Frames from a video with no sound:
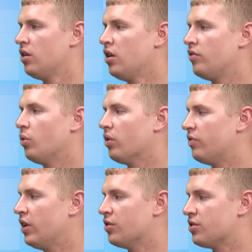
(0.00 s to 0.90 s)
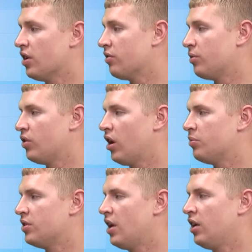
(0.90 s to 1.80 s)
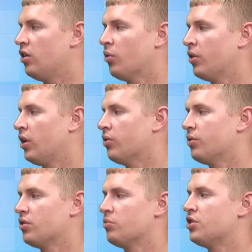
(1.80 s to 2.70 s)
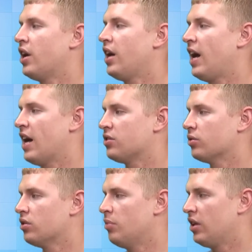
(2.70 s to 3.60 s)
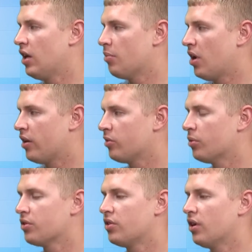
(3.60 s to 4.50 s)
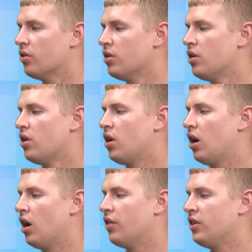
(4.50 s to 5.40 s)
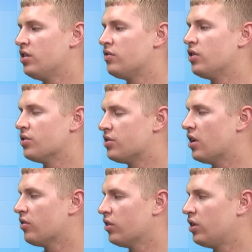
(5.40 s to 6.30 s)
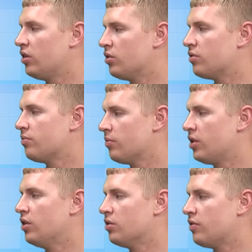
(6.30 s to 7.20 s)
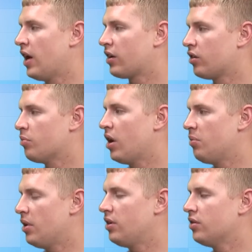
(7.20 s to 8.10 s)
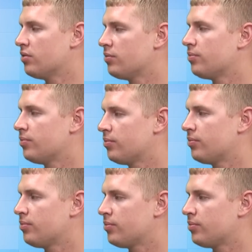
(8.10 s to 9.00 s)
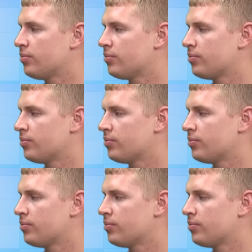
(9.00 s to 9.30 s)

it. If you want to feed yourself 3 times a day, you don't want to go through some giant hassle to make that possible. So the ease of use is definitely a huge factor in my opinion. Awesome.